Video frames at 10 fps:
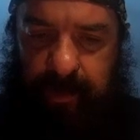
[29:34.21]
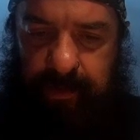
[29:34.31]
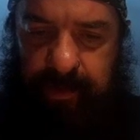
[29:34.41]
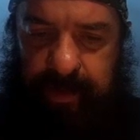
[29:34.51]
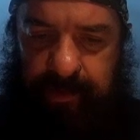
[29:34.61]

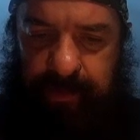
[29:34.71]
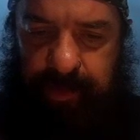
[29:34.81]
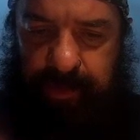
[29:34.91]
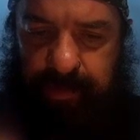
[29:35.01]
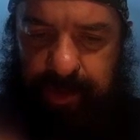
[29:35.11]
So again, just
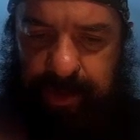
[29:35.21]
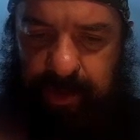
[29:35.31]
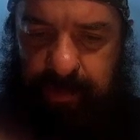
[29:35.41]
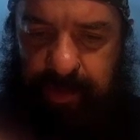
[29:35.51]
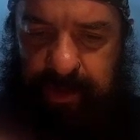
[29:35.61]
pushing the
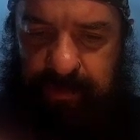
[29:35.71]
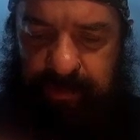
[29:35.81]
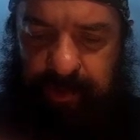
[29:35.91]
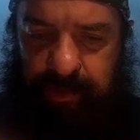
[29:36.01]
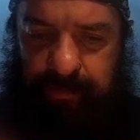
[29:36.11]
epoxy
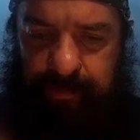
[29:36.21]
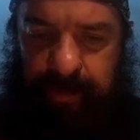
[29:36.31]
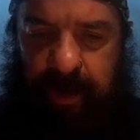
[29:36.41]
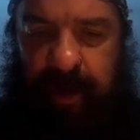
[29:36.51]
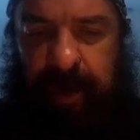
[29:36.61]
through.
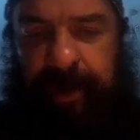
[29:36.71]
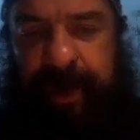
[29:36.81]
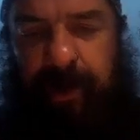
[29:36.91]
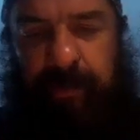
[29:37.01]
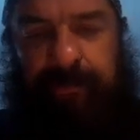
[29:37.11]

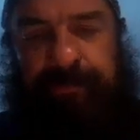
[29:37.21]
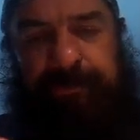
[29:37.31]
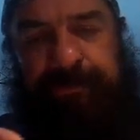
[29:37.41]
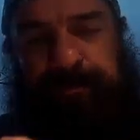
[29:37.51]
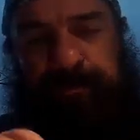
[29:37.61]
Now,
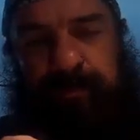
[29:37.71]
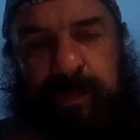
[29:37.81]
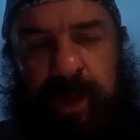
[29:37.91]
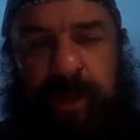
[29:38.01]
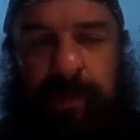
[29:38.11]

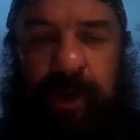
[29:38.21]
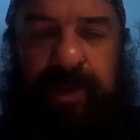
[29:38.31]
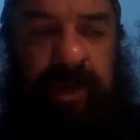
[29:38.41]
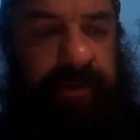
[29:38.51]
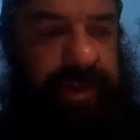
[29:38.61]
the
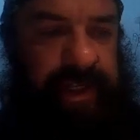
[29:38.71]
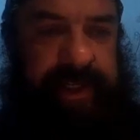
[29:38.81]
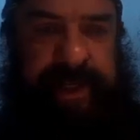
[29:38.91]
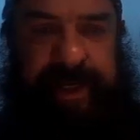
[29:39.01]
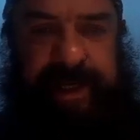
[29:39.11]
epoxy
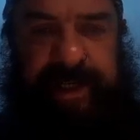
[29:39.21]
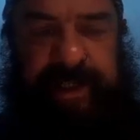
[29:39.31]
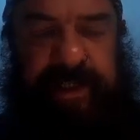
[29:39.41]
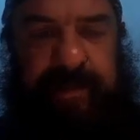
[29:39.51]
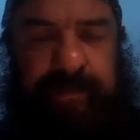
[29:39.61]
obviously
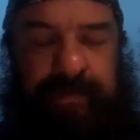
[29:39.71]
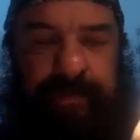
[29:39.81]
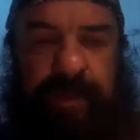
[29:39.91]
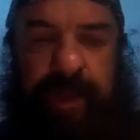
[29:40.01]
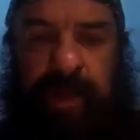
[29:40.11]
is,
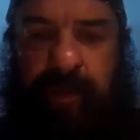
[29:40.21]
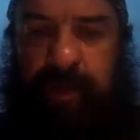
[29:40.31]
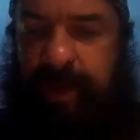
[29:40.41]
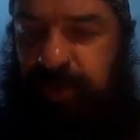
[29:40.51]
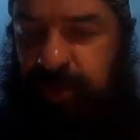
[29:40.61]

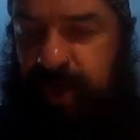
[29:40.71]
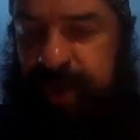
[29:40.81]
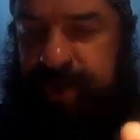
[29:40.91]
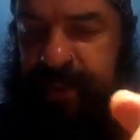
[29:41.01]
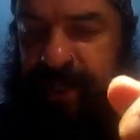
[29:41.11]
when it
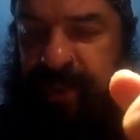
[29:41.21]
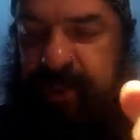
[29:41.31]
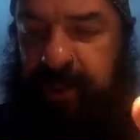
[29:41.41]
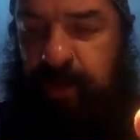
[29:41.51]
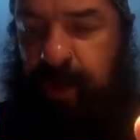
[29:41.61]
dries, is
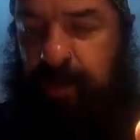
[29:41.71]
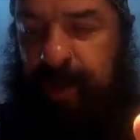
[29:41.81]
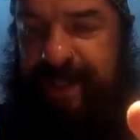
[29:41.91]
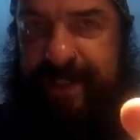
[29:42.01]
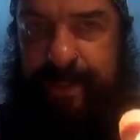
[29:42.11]
actually quite
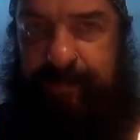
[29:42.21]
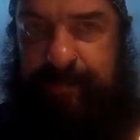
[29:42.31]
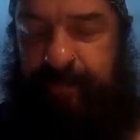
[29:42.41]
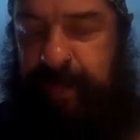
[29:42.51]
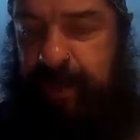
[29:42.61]
weighty.
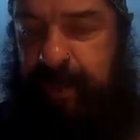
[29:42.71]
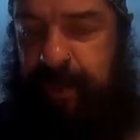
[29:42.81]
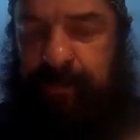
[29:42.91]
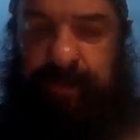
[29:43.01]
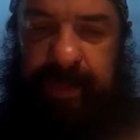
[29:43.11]

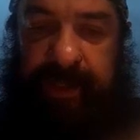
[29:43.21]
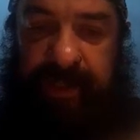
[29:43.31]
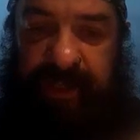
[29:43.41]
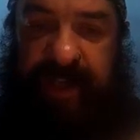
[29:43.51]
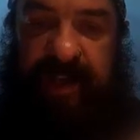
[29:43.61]
It
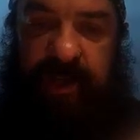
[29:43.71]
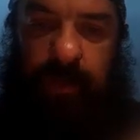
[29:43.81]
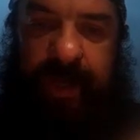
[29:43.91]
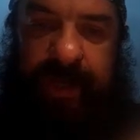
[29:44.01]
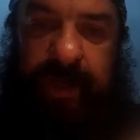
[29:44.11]
does actually
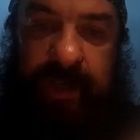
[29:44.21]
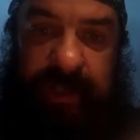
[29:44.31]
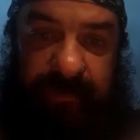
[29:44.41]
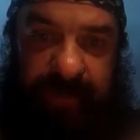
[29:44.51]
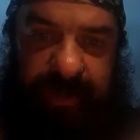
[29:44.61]
weigh
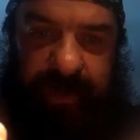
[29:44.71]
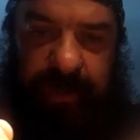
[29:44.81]
something.